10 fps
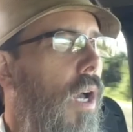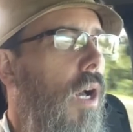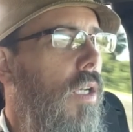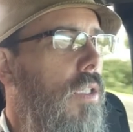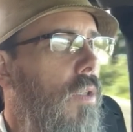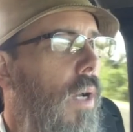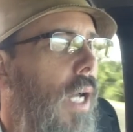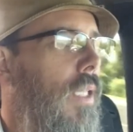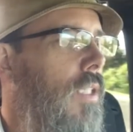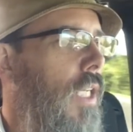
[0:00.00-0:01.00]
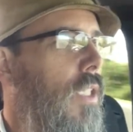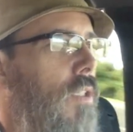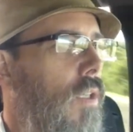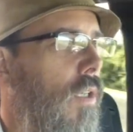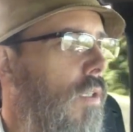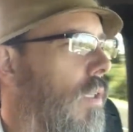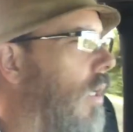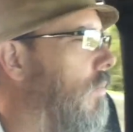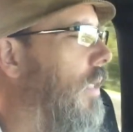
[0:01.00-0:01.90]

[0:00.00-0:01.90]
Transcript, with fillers: also had the janitorial um,